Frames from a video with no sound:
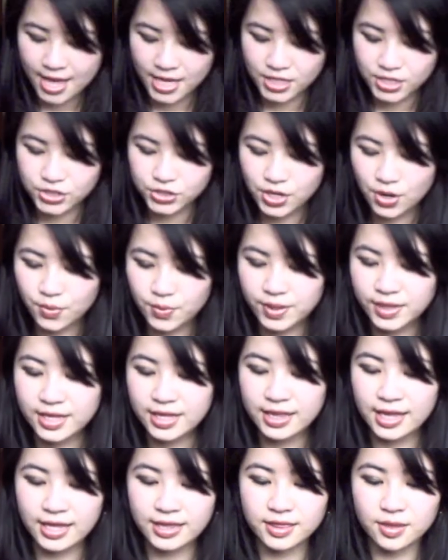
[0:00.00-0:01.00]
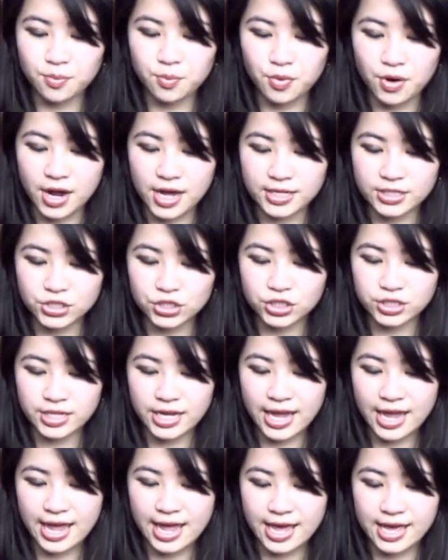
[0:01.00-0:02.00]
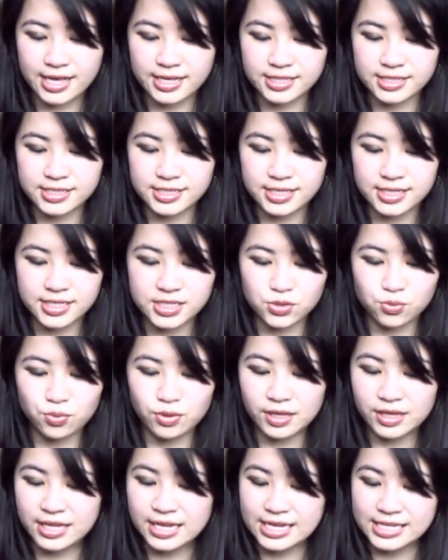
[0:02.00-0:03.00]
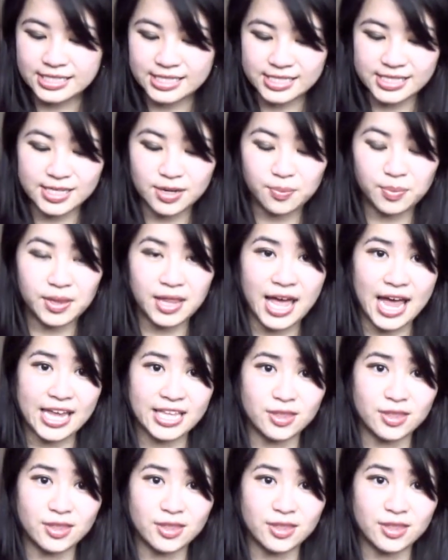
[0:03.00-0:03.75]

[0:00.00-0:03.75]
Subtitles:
So I really like the brush, and it's really easy to apply.